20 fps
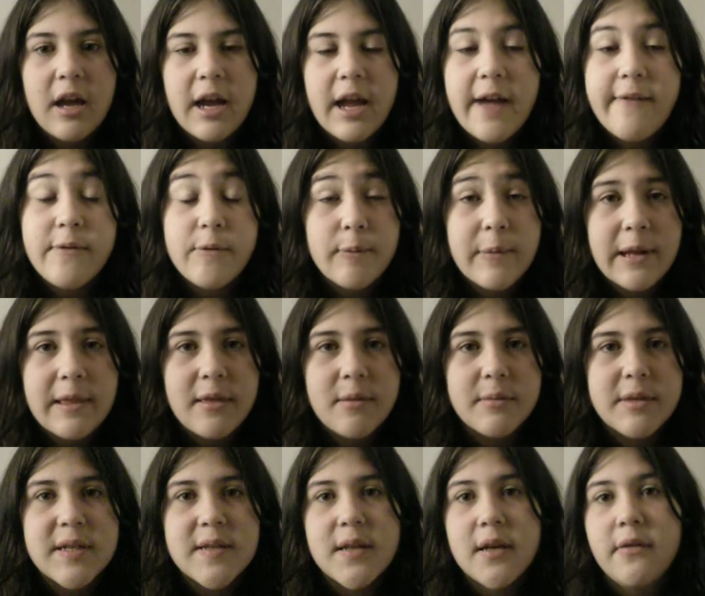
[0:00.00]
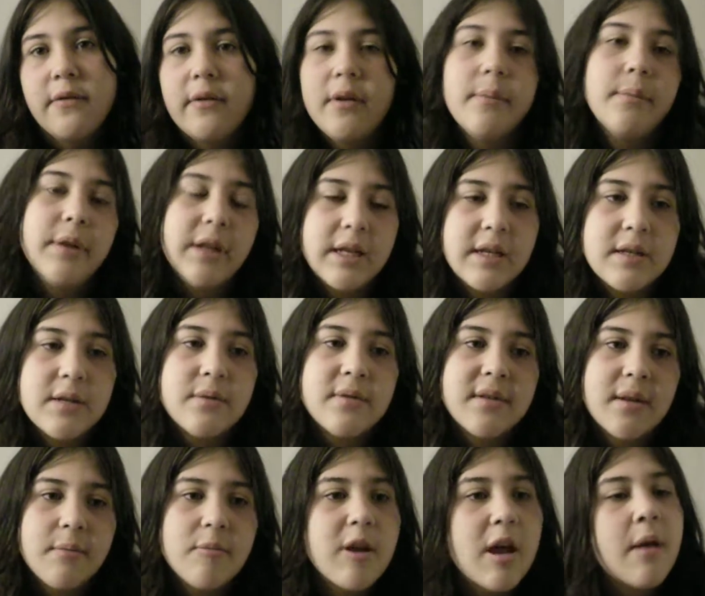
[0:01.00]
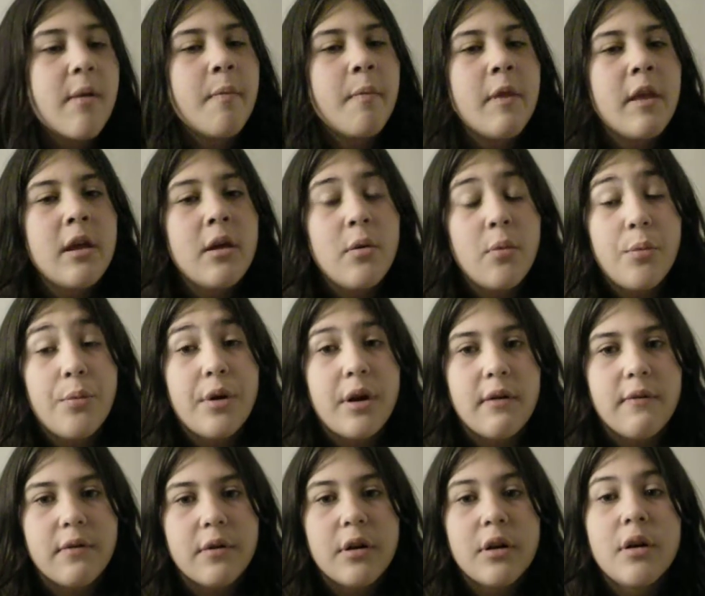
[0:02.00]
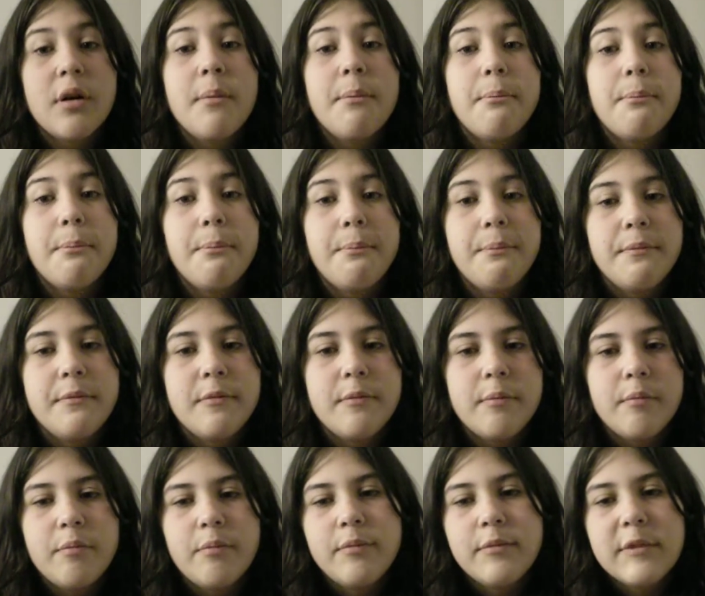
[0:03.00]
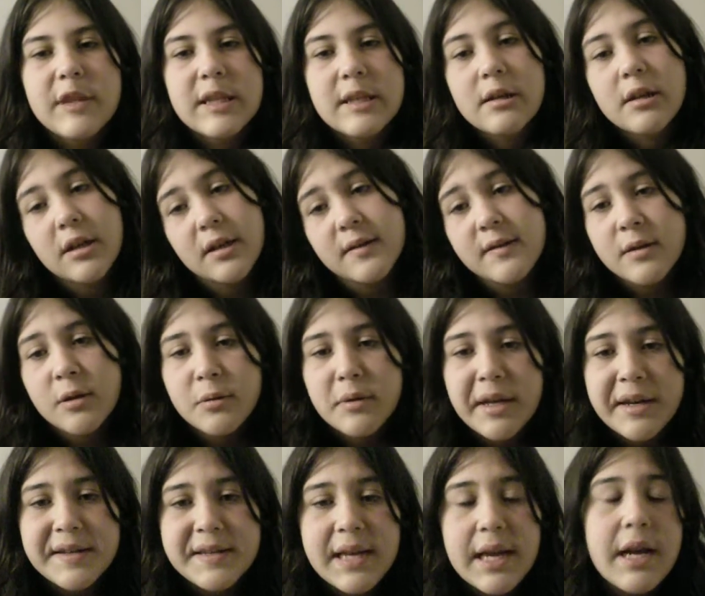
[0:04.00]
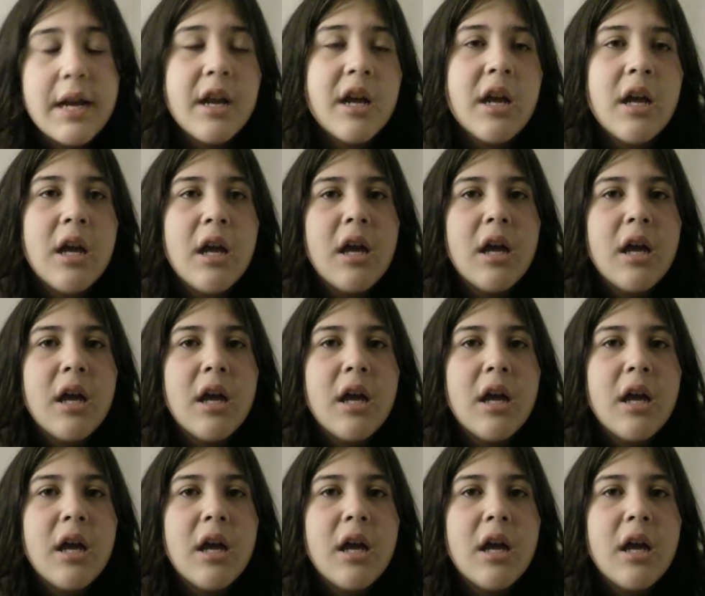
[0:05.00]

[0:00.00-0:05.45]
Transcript: I haven't read them myself, plan to someday. Whatever. Gonna scoot that aside.